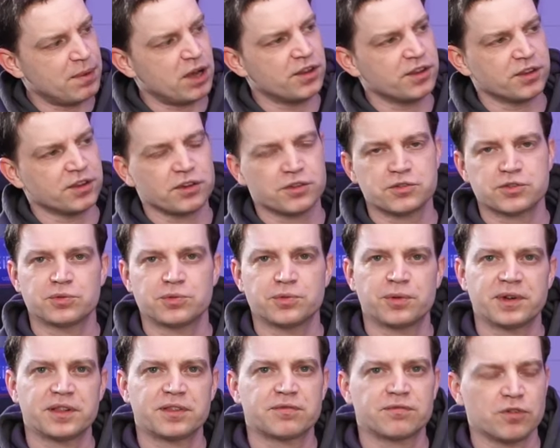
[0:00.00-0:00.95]
that goes all the
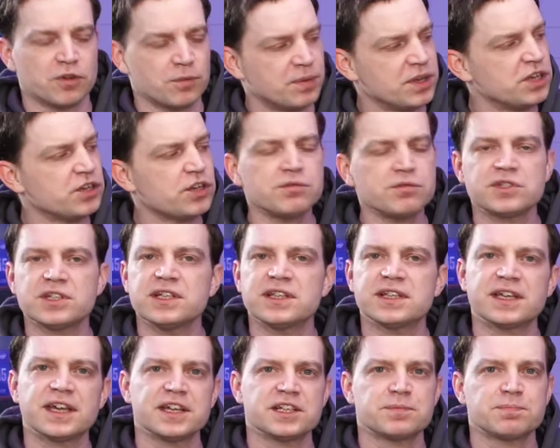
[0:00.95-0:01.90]
way through, but you don't see the
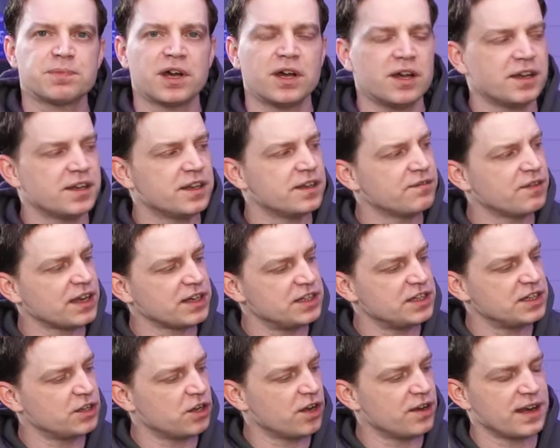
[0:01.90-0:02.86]
case behind. They've
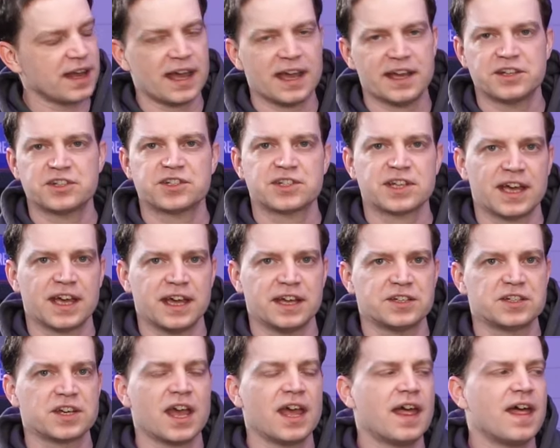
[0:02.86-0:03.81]
actually gone edge to
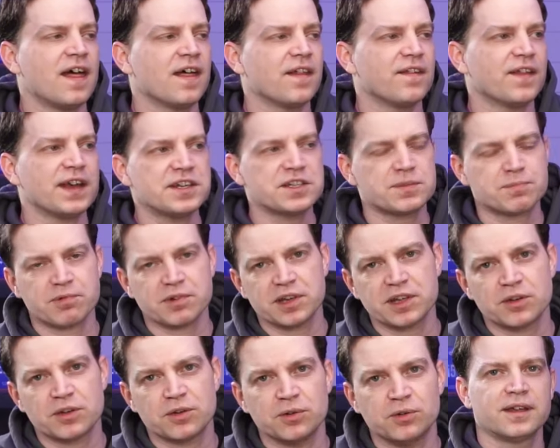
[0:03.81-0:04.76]
edge. That is
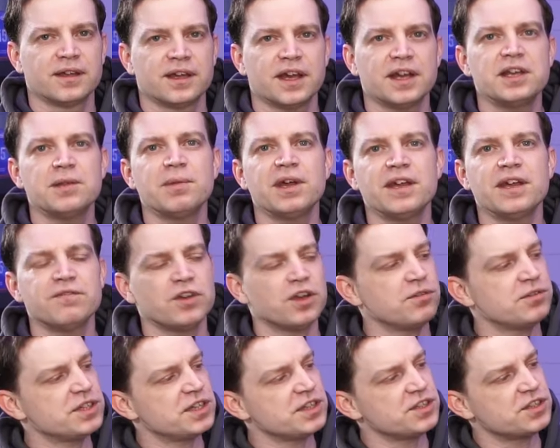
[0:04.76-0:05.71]
pretty cool. And you may have
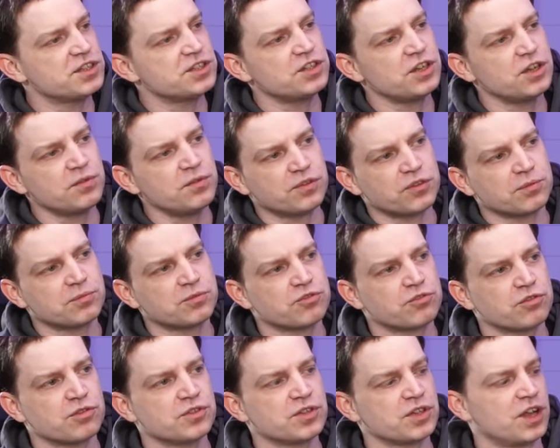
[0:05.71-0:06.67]
noticed there's no thumb
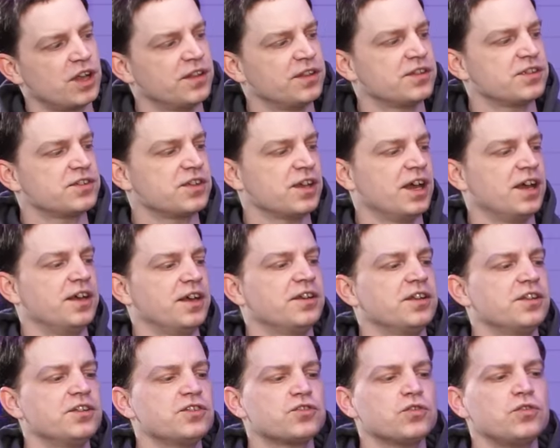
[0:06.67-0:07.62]
screws on the side,
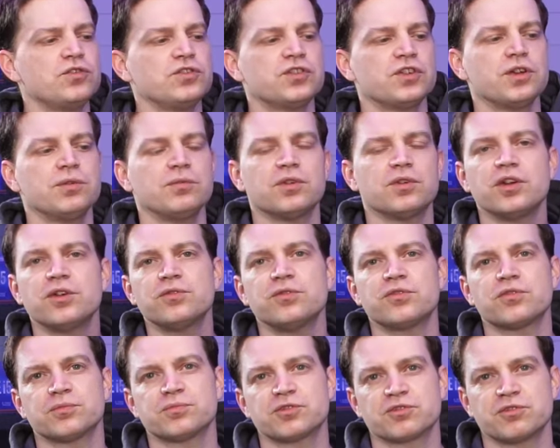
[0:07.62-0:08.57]
and there's also no
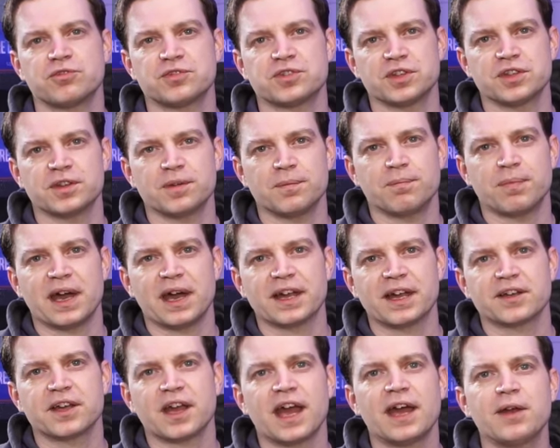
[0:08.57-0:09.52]
thumb screws at the
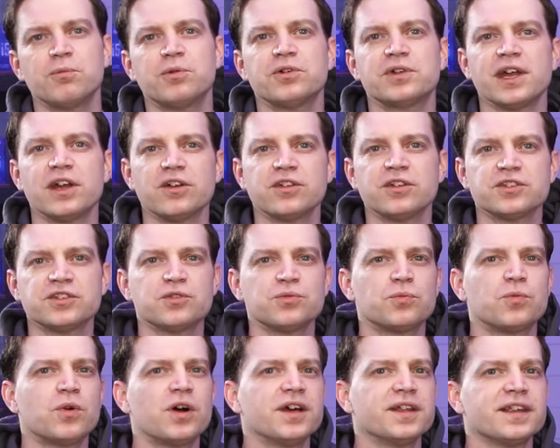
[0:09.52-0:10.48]
back. And we'll get onto
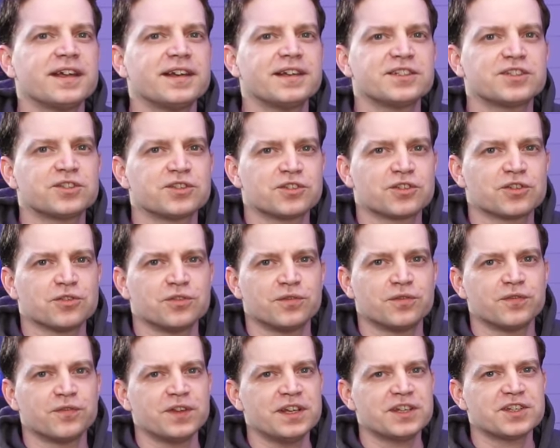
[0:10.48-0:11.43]
why that is such a cool
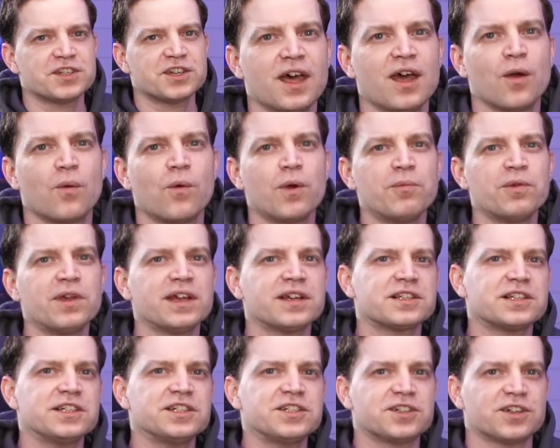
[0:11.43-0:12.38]
feature when we
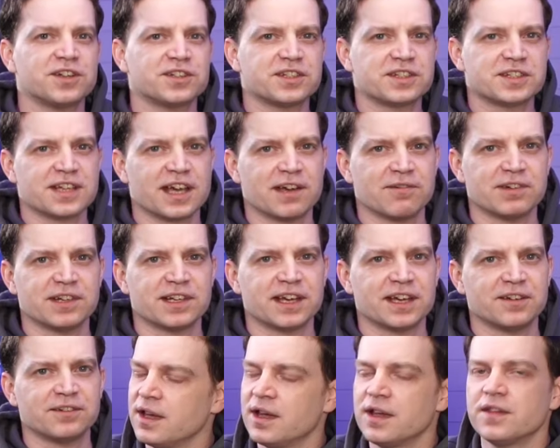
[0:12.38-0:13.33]
actually start to tear it
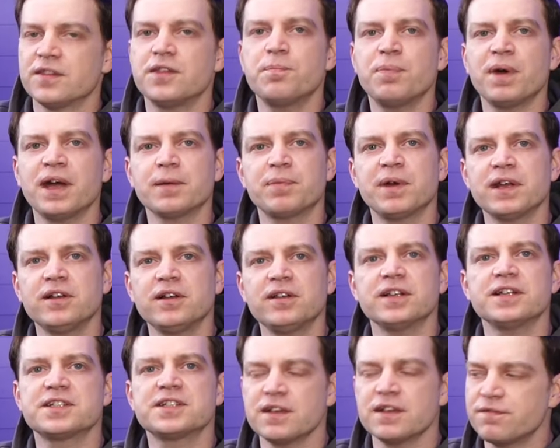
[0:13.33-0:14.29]
down. The back
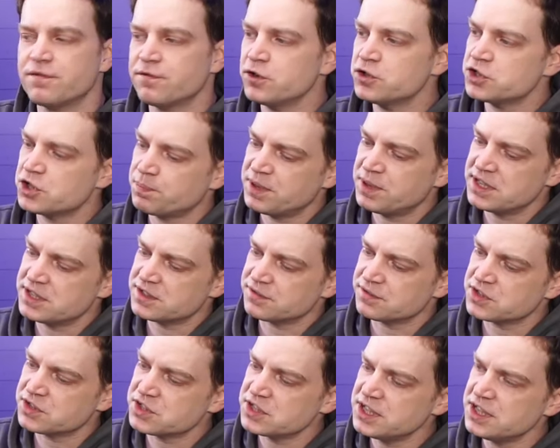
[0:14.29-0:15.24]
panel is a flushed piece
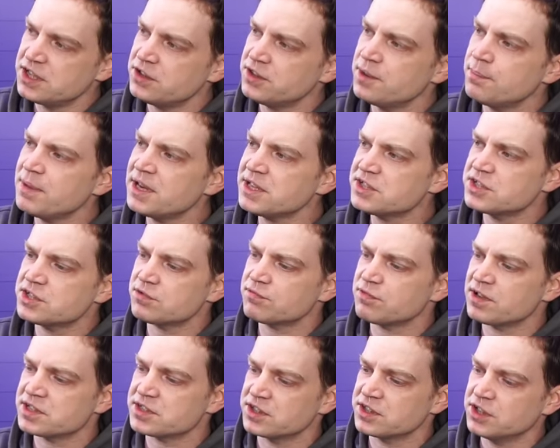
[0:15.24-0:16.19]
of steel that matches the
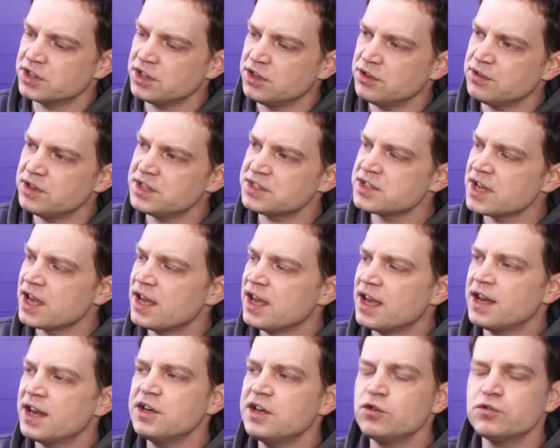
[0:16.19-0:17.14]
rest of the unit,
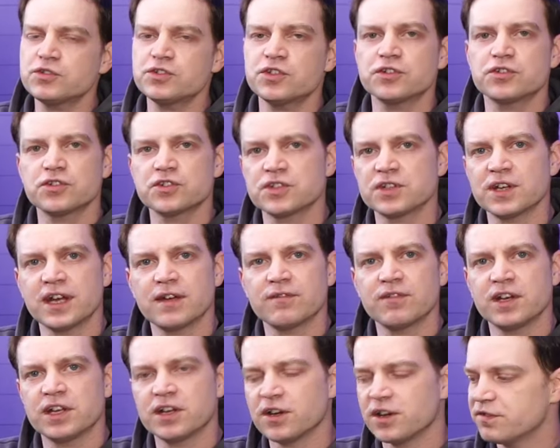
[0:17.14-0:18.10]
and it also doesn't
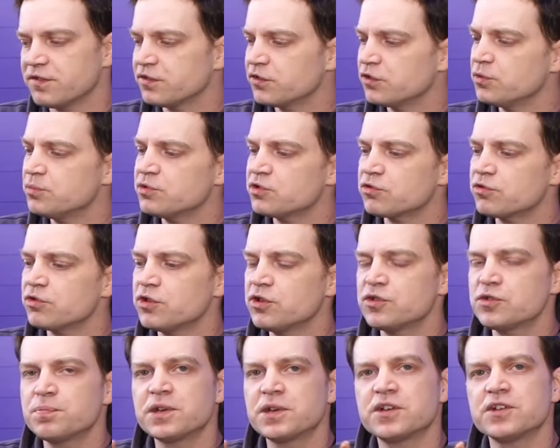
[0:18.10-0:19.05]
have any kind of thumb
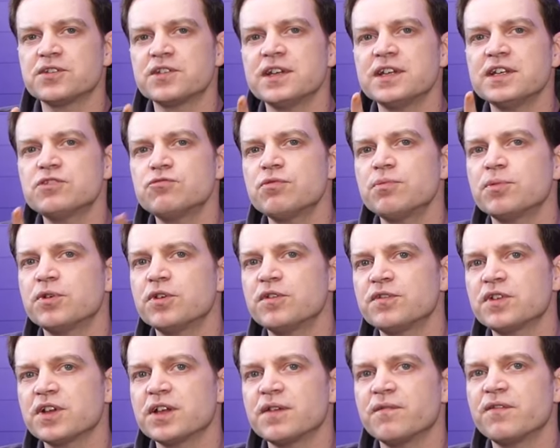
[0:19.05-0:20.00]
screws because it is
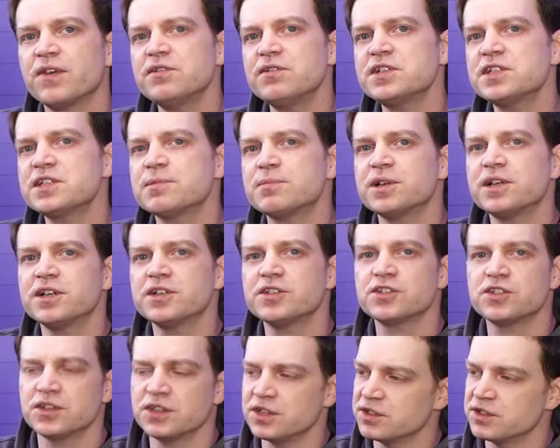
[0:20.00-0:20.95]
removed, very similar
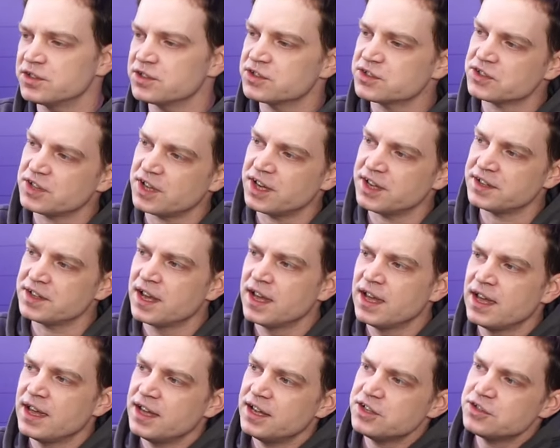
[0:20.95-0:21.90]
to the other side.
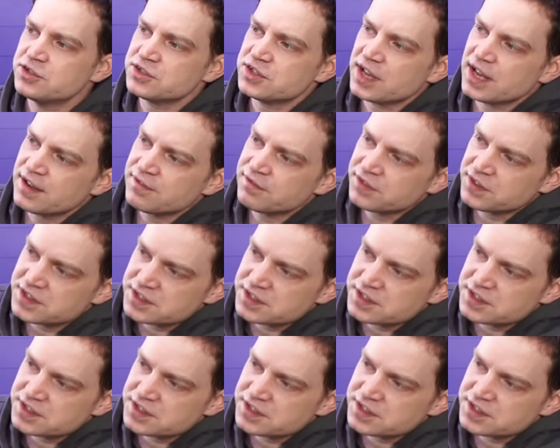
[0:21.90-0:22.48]
It does have this